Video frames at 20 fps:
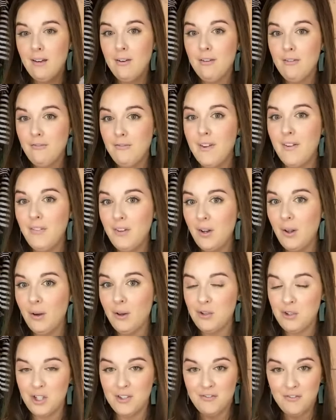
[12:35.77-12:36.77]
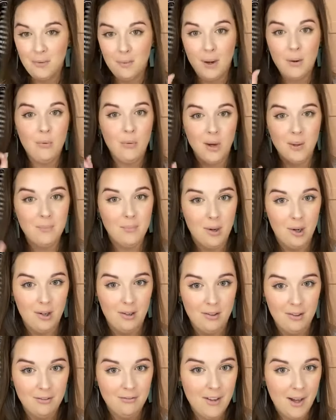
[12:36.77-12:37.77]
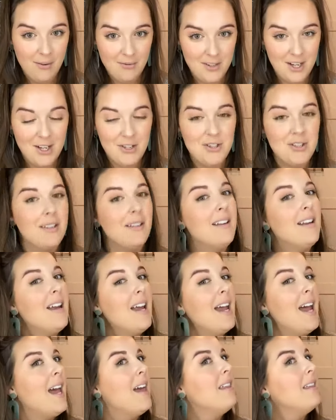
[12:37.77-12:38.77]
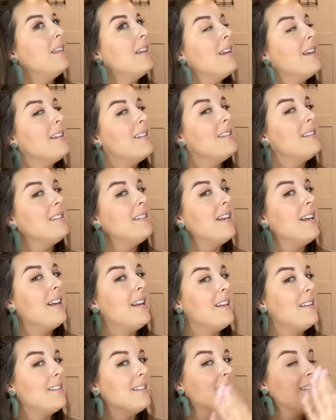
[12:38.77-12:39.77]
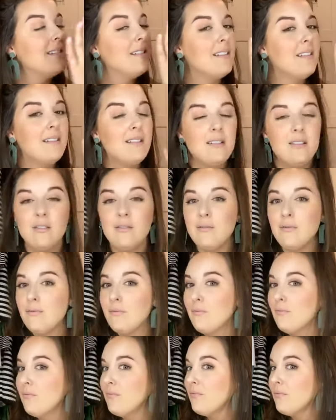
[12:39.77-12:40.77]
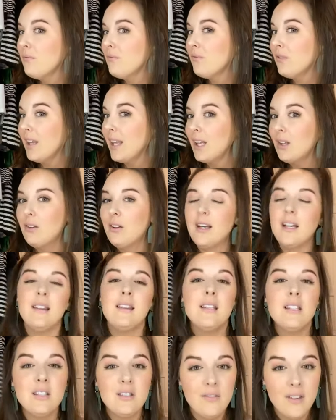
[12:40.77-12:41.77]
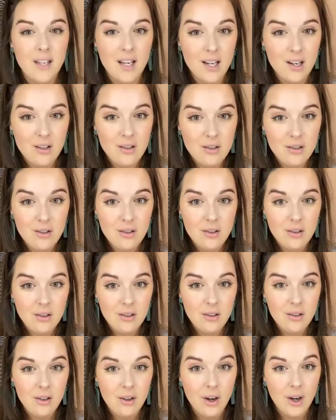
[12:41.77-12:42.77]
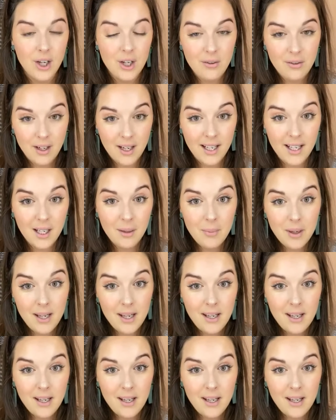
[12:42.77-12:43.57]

$50 just for my one bottle of foundation. And this is, like, look at this finish. Are you kidding me?